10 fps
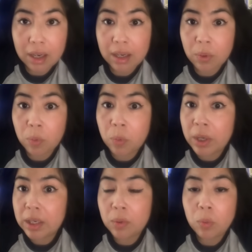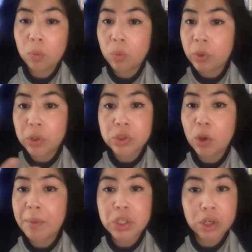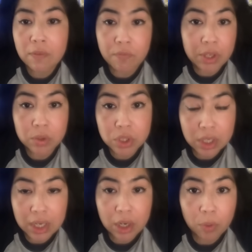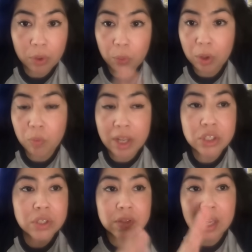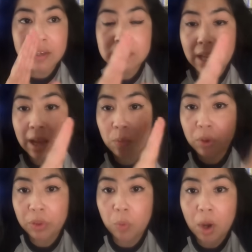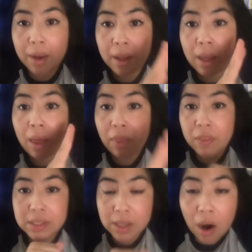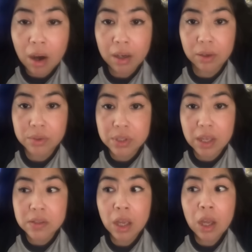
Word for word: What there's so much confusion here with what Reggie says and with what this article says.